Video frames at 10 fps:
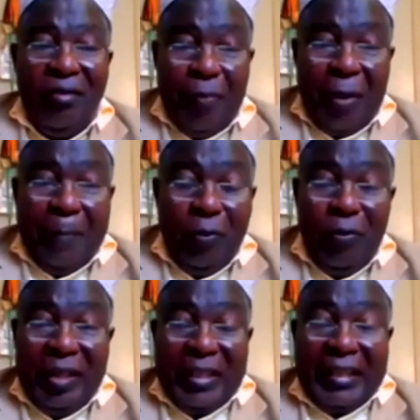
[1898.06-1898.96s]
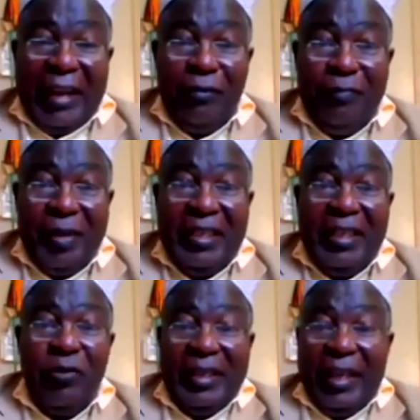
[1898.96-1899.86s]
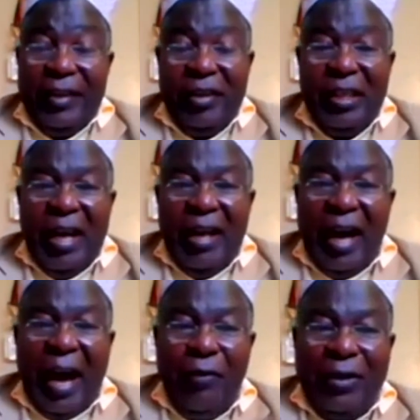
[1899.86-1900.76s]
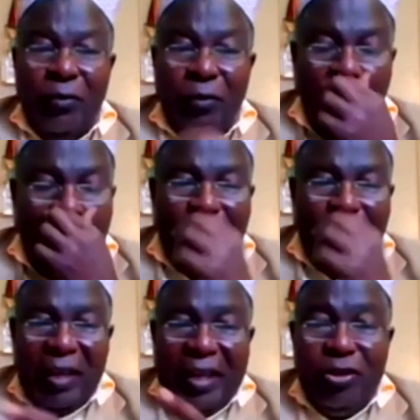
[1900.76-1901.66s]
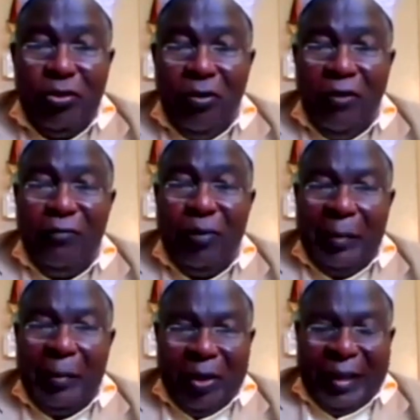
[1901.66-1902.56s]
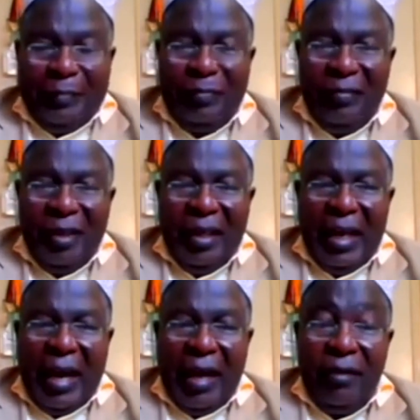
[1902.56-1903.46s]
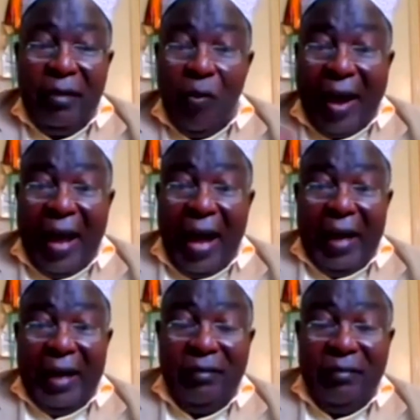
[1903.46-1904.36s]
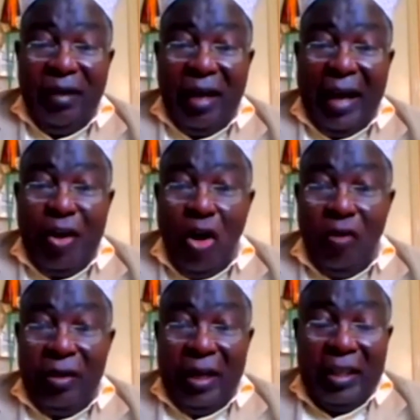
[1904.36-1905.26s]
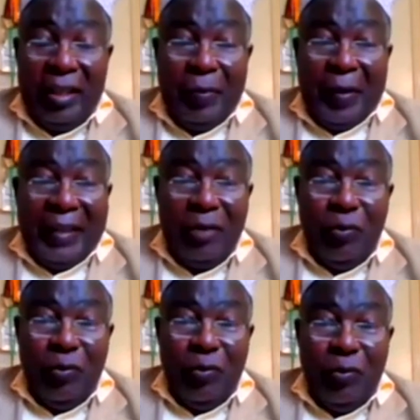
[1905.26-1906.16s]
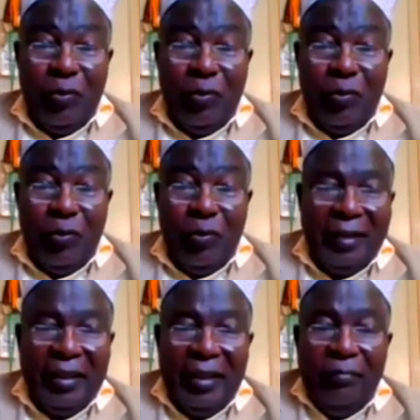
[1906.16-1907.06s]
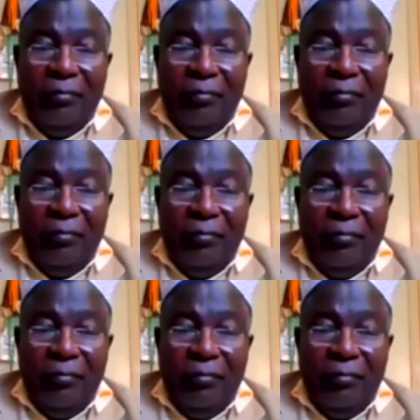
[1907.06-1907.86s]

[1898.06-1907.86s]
people with this kind of business will get it? I want to go back to the issue of boda boda. Uh, the way I, I know the experience we have here in Mombasa,